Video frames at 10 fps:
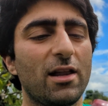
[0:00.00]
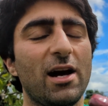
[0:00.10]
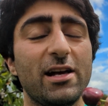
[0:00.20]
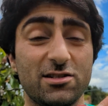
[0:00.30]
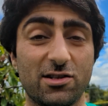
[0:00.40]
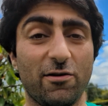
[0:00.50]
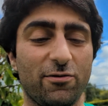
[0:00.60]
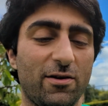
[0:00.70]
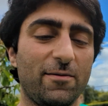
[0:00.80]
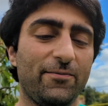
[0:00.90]
that is
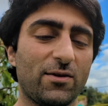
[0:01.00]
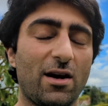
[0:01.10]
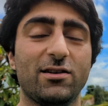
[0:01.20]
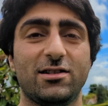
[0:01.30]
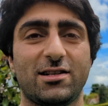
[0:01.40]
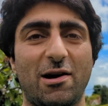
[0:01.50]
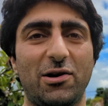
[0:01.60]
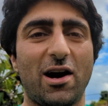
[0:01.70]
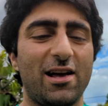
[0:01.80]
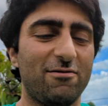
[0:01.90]
different. Now this is how
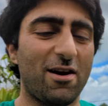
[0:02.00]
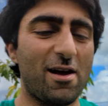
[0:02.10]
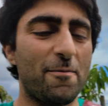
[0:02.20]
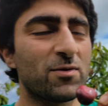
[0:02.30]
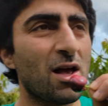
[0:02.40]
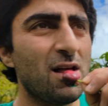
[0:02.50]
naive I am.